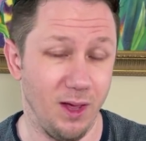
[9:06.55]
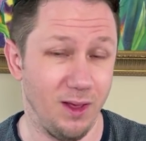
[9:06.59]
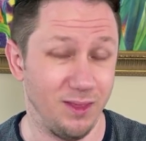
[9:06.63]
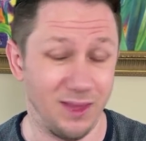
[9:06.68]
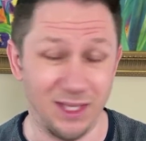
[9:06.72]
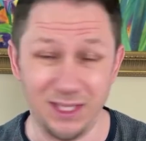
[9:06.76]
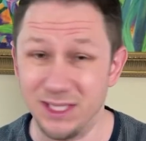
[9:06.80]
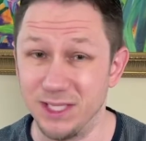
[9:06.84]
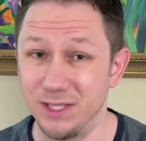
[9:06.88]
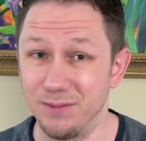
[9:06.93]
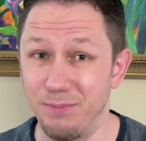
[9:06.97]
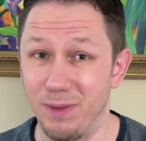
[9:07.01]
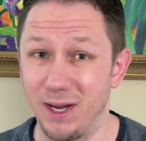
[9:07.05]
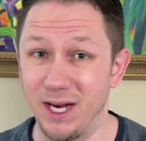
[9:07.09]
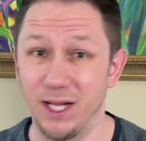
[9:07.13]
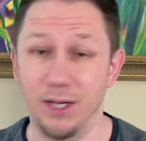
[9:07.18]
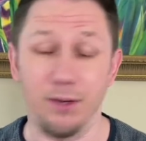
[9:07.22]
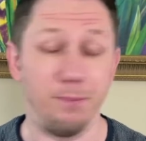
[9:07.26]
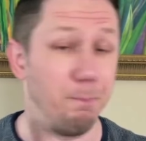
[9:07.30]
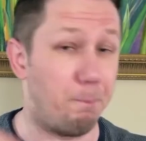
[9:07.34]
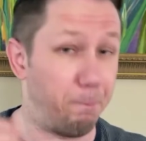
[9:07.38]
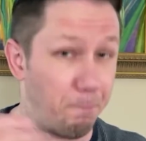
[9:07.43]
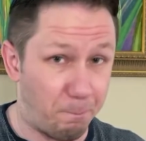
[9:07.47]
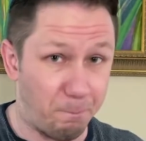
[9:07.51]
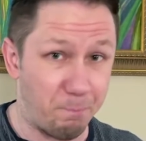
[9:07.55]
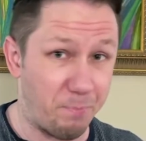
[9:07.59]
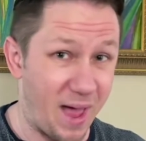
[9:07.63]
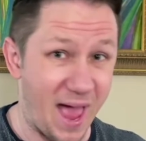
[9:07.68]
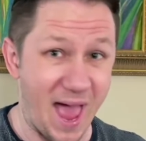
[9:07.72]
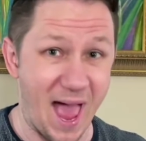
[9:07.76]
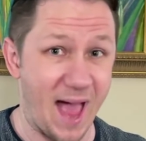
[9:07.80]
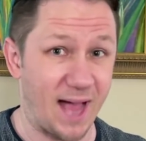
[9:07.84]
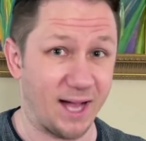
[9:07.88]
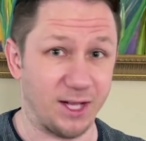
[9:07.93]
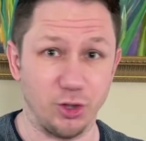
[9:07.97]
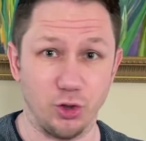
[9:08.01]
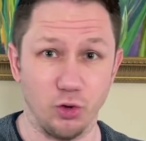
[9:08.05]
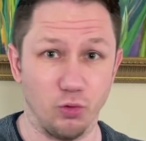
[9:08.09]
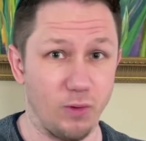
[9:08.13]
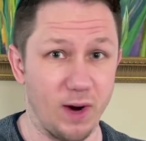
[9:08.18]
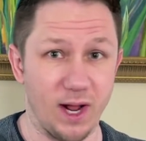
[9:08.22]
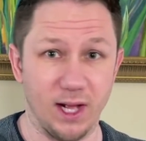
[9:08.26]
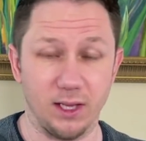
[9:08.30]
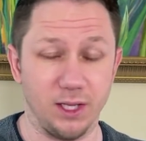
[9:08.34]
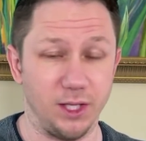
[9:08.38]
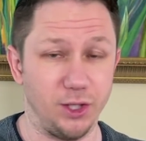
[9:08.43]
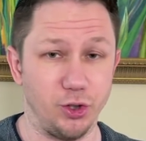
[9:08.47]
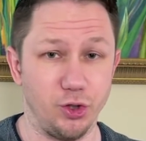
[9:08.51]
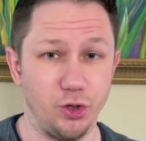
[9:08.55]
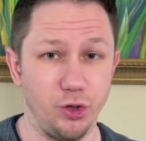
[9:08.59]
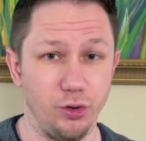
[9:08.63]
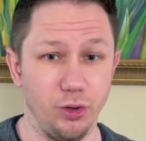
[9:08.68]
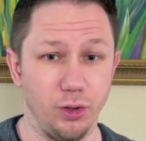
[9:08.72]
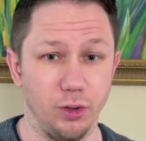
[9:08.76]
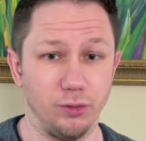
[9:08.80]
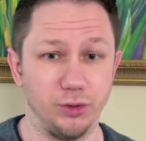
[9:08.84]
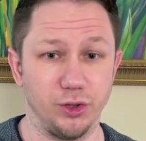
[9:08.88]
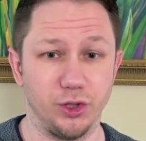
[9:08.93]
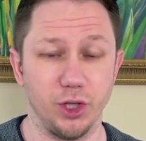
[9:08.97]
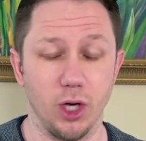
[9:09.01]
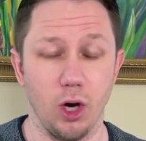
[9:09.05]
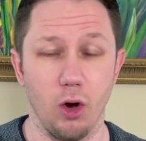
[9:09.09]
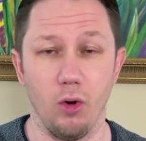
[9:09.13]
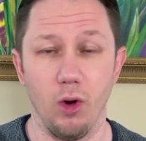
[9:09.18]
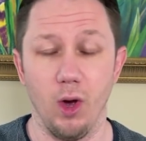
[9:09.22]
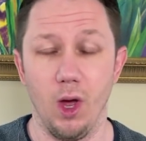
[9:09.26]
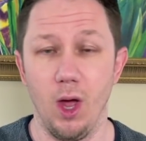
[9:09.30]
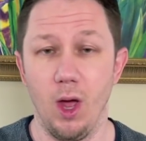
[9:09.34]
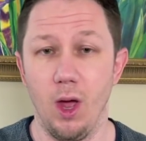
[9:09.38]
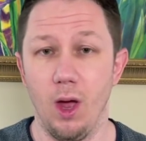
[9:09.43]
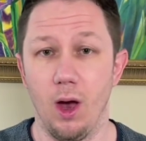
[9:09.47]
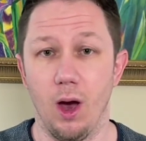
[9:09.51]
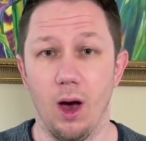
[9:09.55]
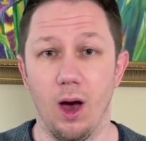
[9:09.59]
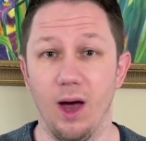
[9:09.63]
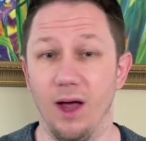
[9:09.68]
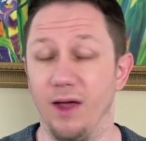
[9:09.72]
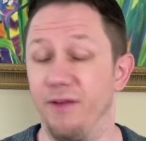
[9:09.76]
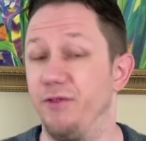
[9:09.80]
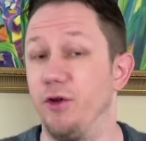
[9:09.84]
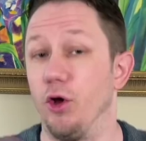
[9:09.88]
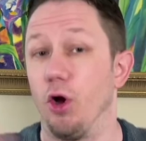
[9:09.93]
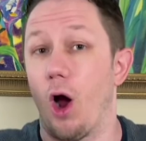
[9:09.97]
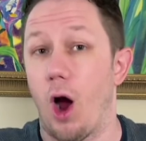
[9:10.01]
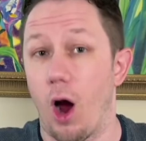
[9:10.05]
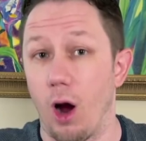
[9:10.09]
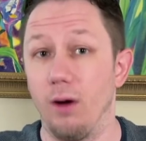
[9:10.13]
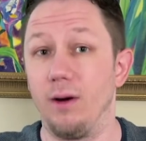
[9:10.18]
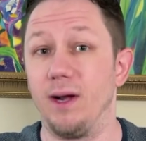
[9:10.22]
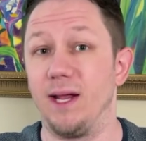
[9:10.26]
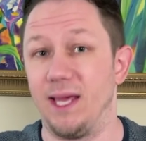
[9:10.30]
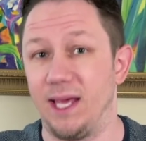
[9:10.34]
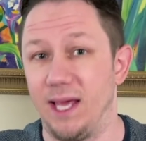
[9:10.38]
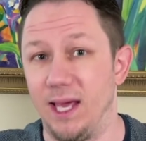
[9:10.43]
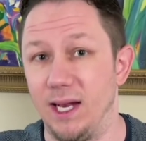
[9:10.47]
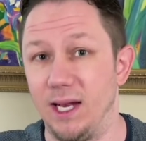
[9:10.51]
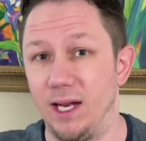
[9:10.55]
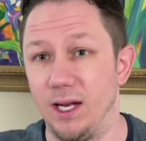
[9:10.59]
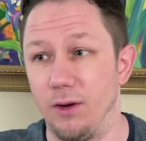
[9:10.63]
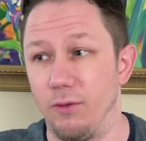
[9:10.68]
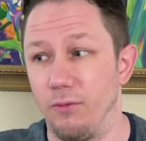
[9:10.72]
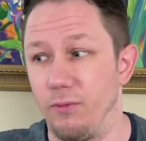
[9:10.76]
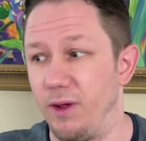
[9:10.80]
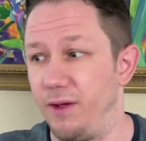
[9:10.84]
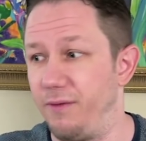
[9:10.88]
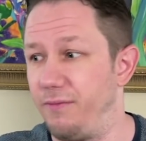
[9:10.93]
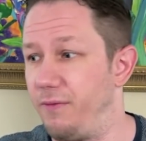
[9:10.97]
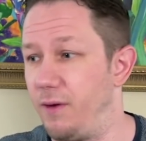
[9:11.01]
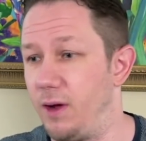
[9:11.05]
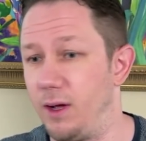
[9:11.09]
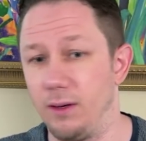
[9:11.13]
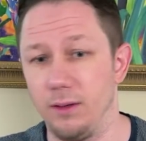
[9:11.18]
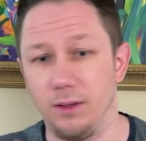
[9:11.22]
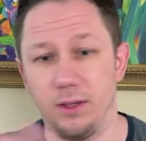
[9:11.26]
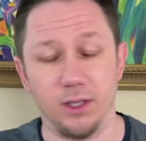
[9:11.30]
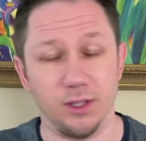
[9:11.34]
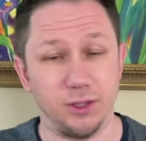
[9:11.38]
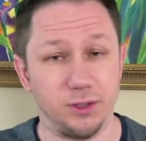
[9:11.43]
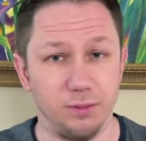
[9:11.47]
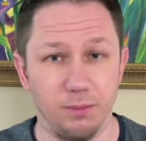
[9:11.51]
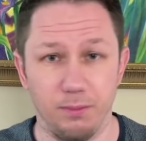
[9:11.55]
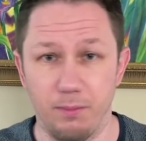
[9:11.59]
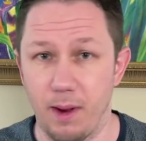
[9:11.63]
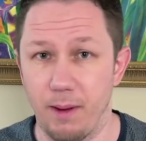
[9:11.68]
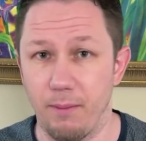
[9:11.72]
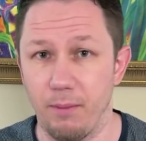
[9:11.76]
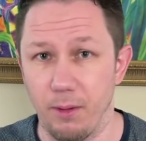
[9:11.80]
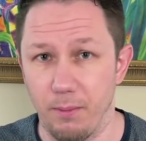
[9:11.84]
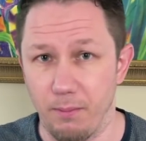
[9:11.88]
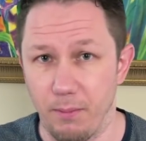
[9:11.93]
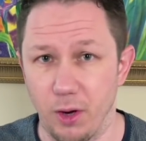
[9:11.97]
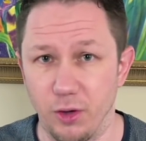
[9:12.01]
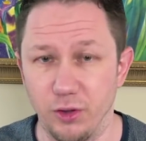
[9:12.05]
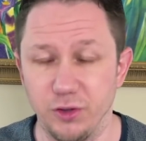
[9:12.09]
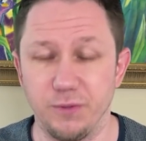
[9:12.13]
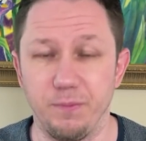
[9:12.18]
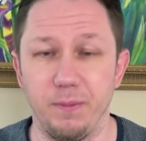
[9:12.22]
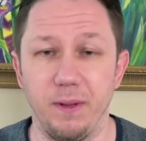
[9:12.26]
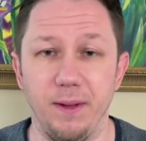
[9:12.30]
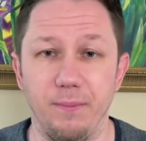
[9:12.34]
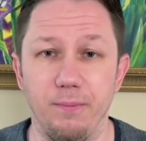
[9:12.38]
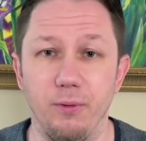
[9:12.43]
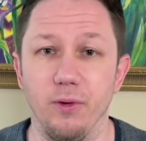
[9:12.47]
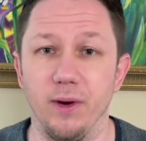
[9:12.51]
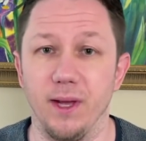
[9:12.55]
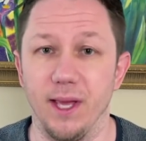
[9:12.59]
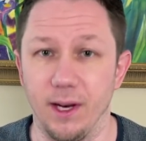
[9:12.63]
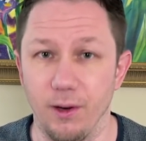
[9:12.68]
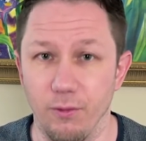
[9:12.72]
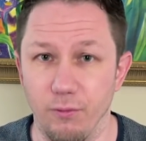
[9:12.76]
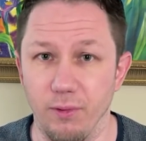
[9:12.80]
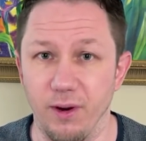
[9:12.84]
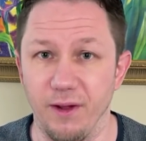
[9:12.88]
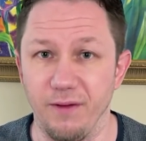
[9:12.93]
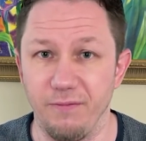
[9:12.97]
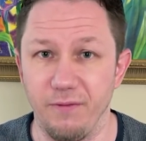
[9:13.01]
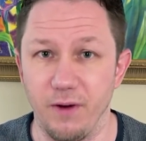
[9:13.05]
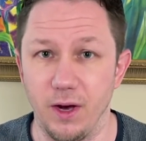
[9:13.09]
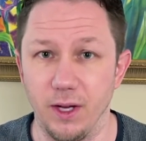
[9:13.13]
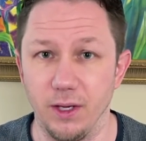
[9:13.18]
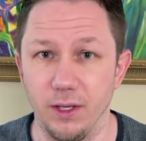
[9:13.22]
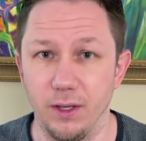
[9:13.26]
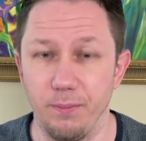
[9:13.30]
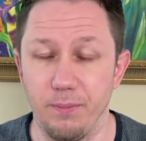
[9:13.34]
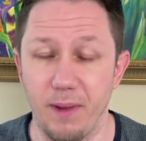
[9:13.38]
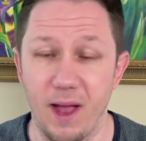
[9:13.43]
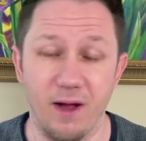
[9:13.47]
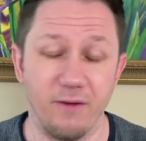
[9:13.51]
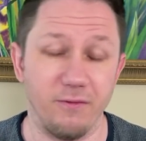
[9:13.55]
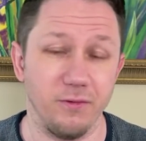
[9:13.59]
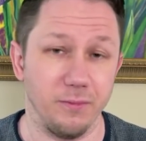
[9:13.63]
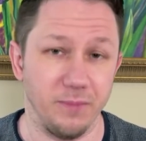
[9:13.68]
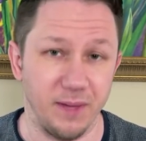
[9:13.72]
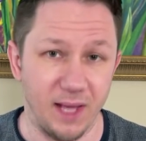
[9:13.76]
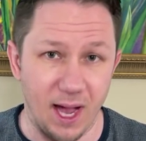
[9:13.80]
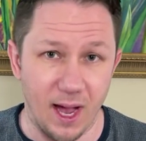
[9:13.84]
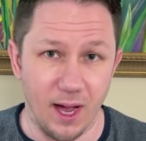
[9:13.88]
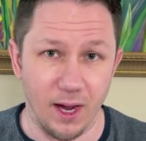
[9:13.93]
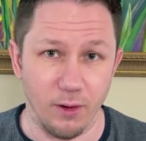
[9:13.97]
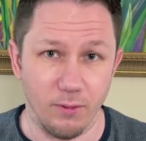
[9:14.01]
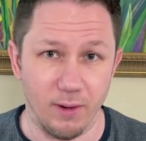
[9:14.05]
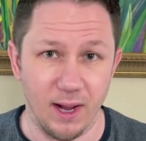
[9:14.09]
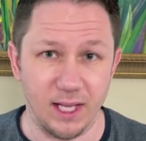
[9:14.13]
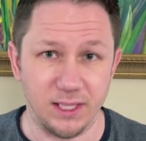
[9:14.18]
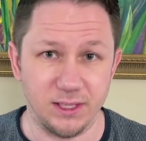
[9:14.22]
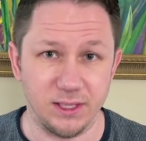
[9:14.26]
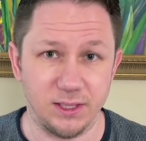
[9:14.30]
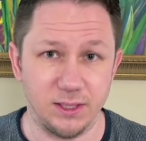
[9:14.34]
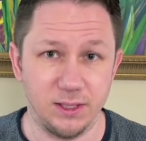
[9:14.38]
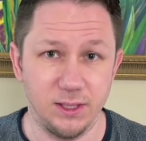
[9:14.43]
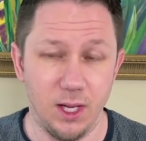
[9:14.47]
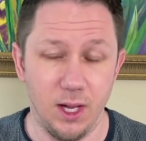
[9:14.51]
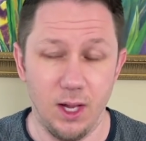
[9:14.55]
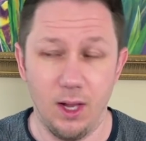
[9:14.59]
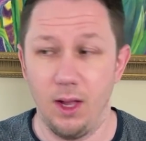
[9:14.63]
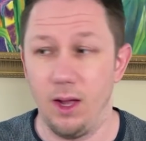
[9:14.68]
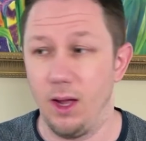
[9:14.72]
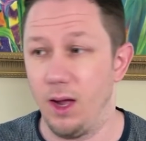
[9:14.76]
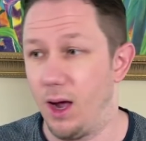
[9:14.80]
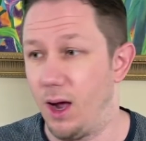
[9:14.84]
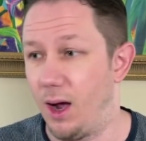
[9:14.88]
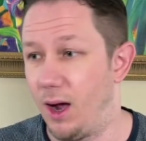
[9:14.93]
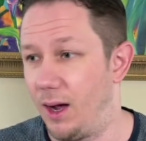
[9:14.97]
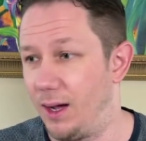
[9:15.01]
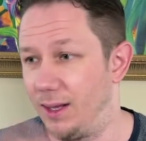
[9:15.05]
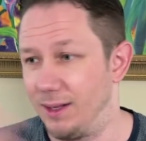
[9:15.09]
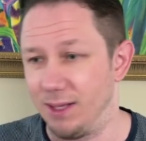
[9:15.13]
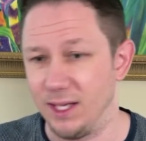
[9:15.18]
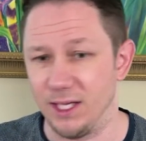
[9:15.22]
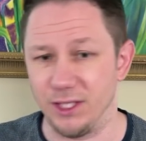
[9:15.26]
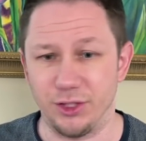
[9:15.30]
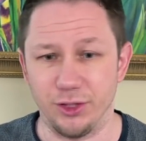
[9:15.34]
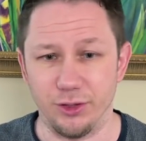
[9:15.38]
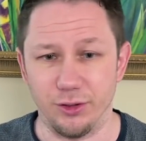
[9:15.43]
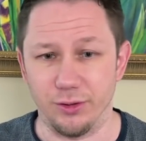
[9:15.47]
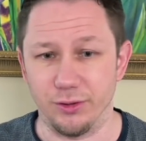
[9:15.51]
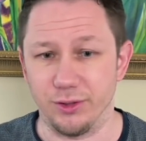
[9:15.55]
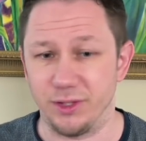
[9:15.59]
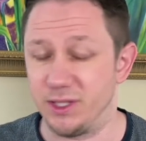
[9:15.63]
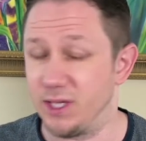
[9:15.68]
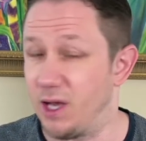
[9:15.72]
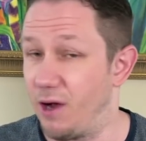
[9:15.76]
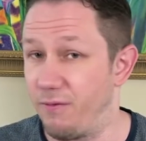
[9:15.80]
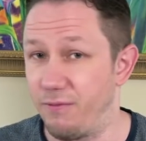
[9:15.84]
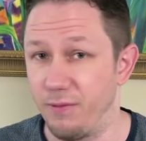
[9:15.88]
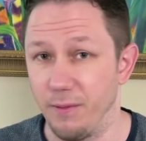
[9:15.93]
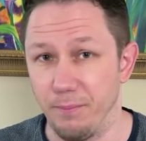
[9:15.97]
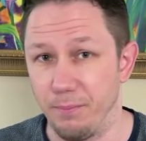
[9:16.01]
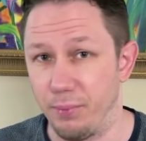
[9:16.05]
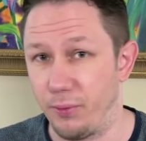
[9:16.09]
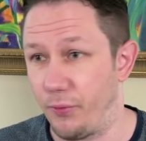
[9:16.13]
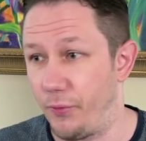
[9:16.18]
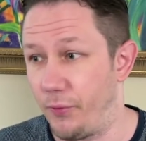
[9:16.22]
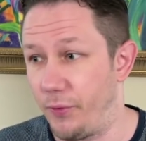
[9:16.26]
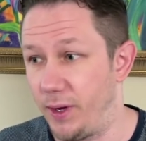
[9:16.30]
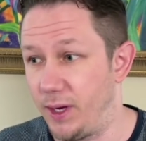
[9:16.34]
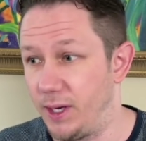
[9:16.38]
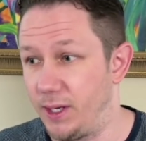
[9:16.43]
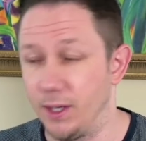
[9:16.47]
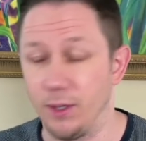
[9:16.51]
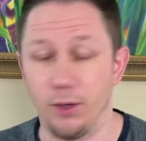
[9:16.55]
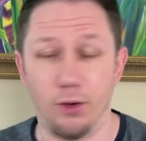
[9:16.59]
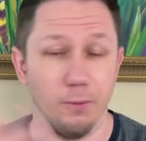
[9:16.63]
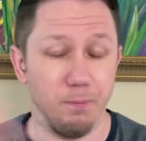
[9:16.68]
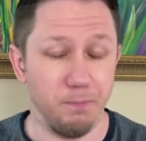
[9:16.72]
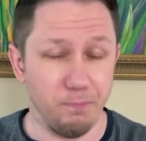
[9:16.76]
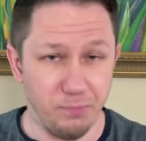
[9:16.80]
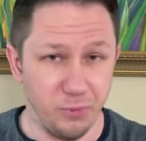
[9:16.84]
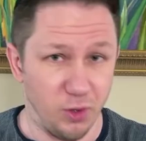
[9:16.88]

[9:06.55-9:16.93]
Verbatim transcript: This is money back directly to you. So uh, if you're already getting a refund, because remember, most people get a refund back from the IRS, uh, unless you're self-employed and you're